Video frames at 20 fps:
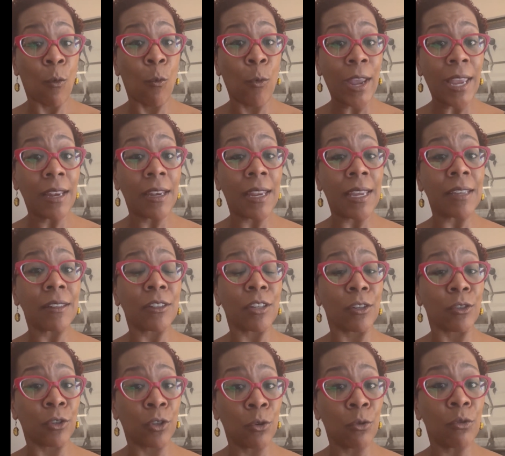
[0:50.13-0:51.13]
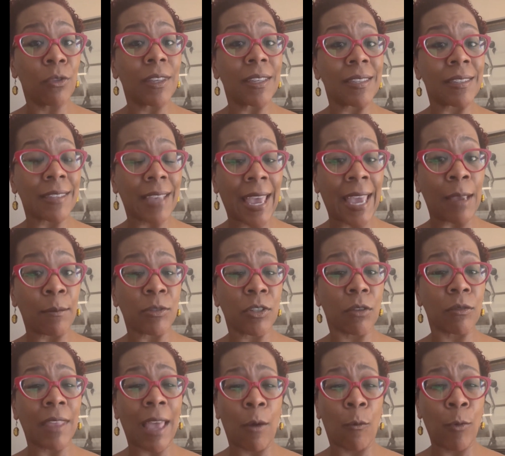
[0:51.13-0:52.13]
We need to do the same
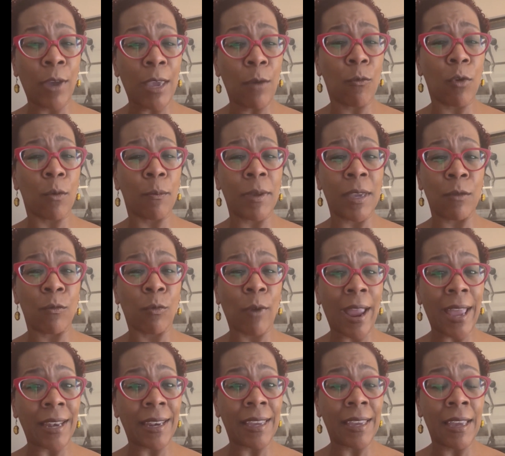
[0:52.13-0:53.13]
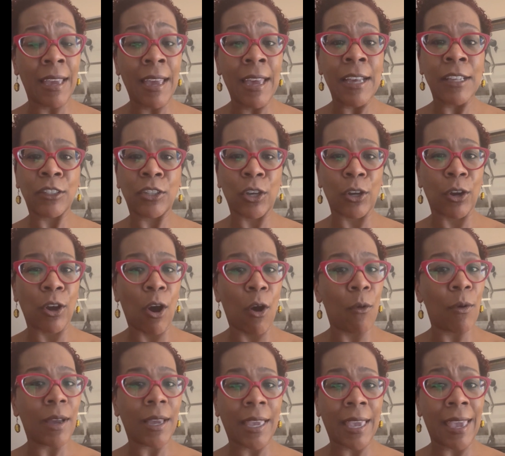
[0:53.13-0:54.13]
so that we will be ready to
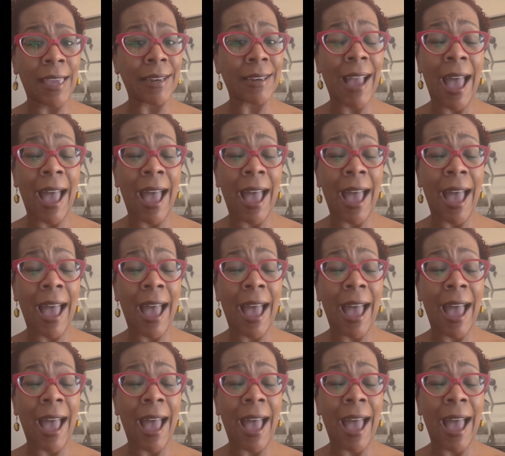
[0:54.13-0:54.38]
go again.